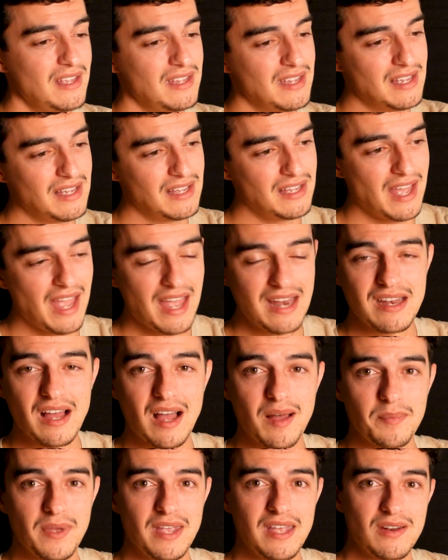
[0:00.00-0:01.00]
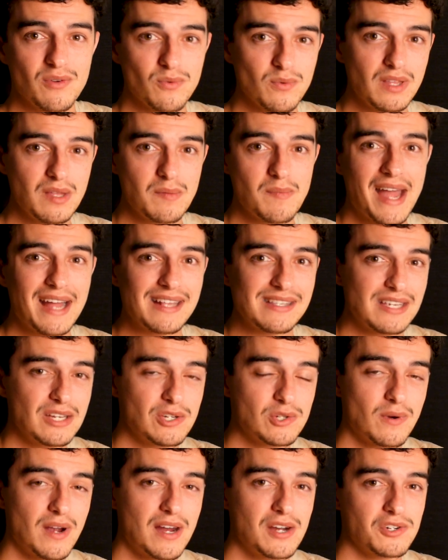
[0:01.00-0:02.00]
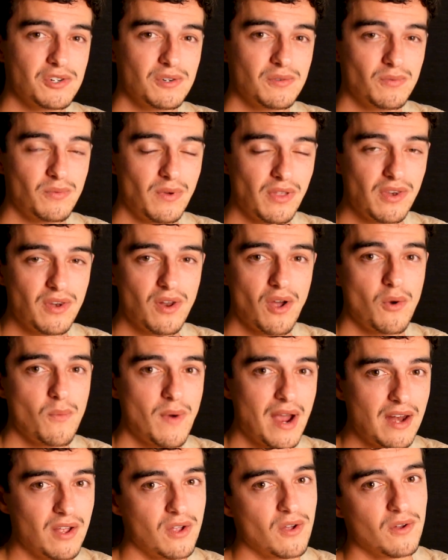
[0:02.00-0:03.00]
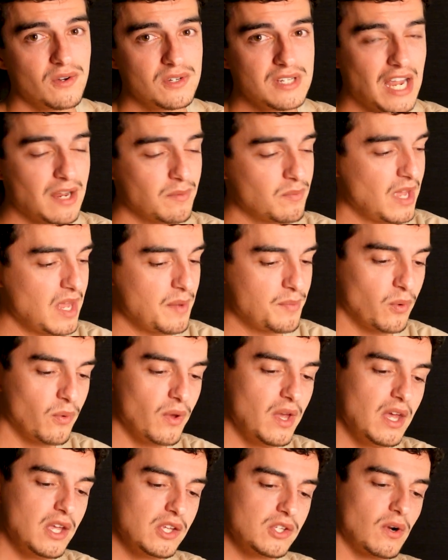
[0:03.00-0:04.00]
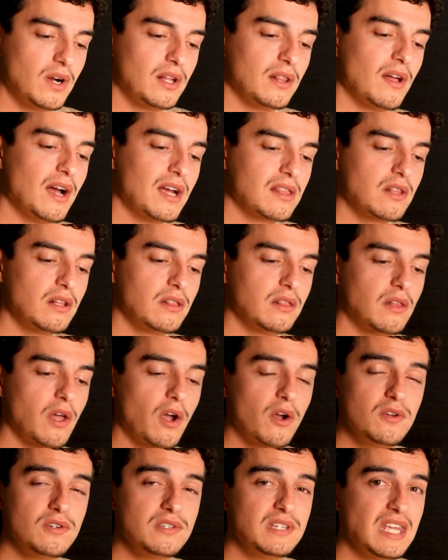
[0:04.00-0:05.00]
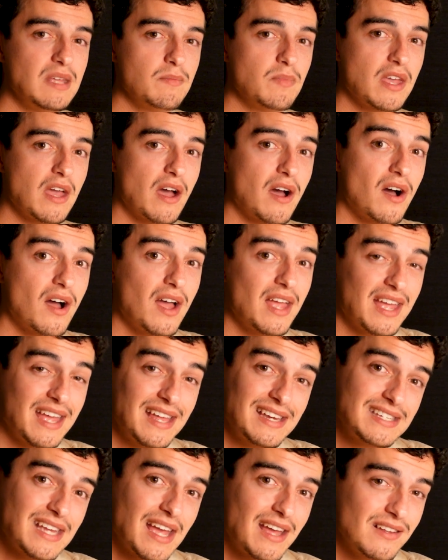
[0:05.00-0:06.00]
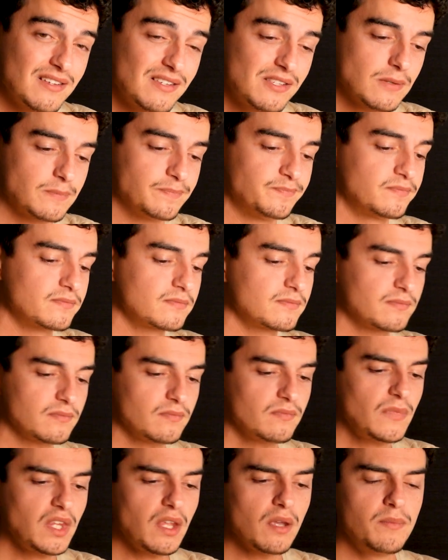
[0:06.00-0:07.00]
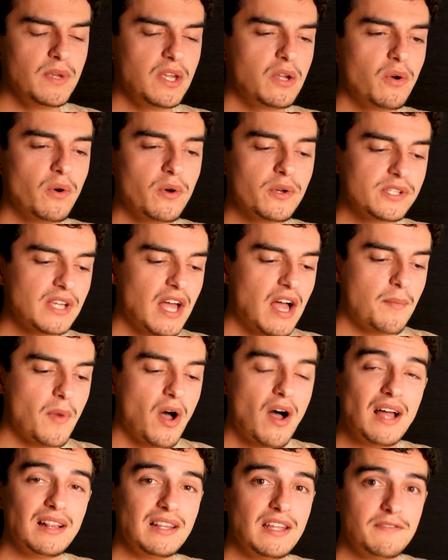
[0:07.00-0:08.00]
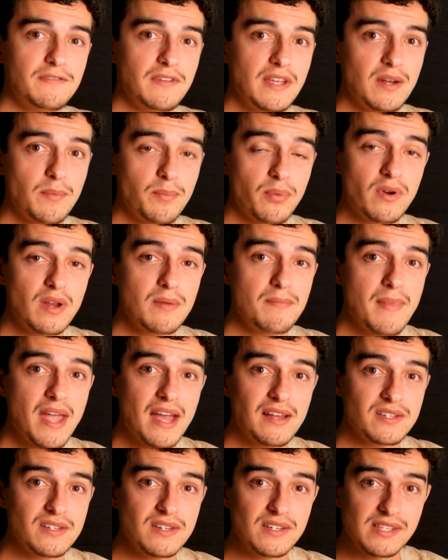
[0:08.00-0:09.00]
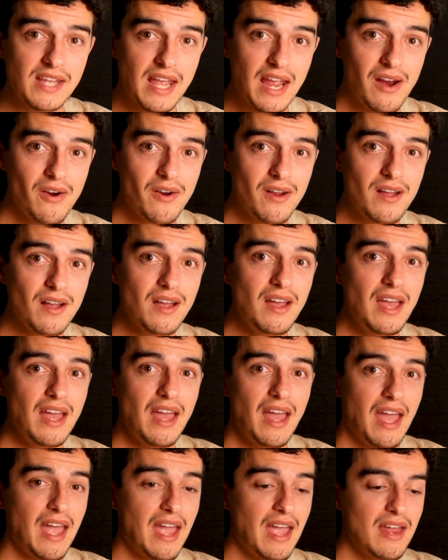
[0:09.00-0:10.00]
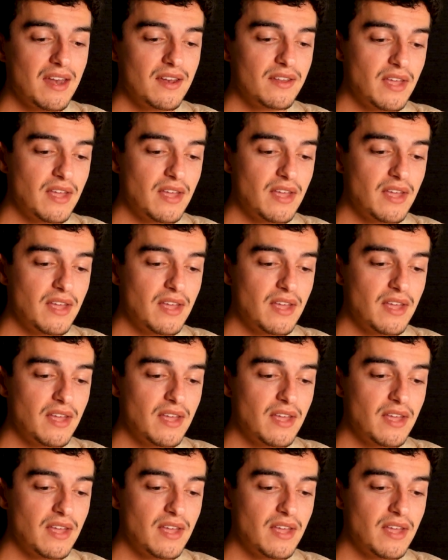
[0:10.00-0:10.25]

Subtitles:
you end up in a really bad situation with no way to contact people. So I like the low dBi antennas because I live in a pretty mountainous area, and